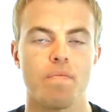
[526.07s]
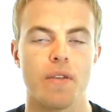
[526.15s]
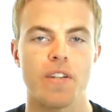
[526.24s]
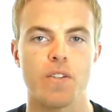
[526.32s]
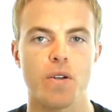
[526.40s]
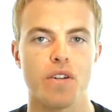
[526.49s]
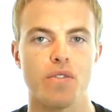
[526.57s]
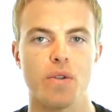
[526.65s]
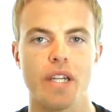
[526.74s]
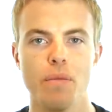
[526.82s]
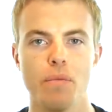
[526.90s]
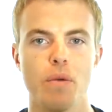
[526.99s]
And so if we
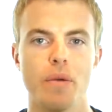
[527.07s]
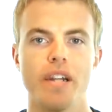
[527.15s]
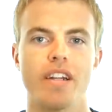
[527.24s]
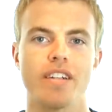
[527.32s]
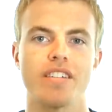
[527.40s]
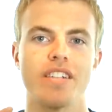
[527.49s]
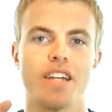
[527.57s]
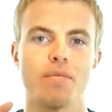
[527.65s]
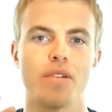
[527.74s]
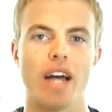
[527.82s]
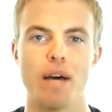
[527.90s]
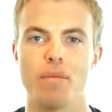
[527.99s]
keep repeating the
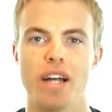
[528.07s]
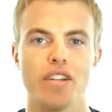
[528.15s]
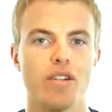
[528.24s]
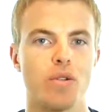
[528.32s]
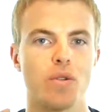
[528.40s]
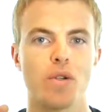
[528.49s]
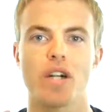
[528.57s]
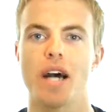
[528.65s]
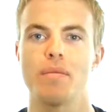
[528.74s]
statement, I'm not the doer,